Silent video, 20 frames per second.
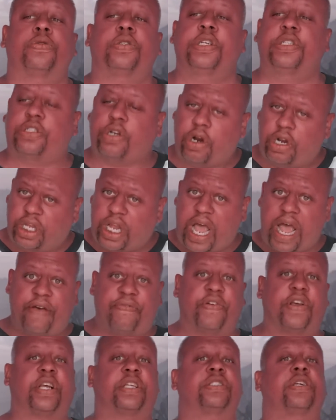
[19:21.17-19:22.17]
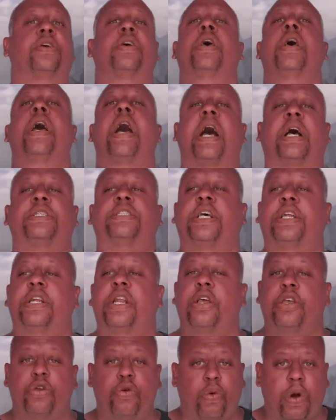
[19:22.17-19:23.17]
He started laughing because I, I, said, "Now
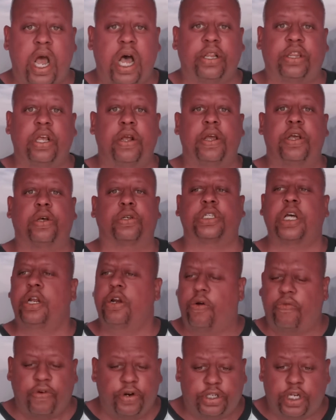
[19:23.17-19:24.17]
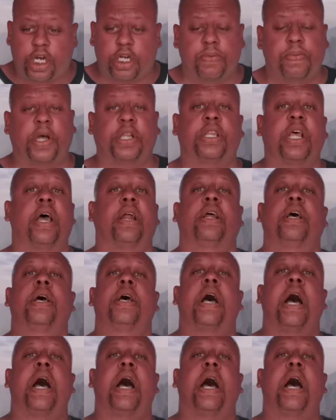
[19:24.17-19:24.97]
you were out there." He goes, "I know if we talking about that."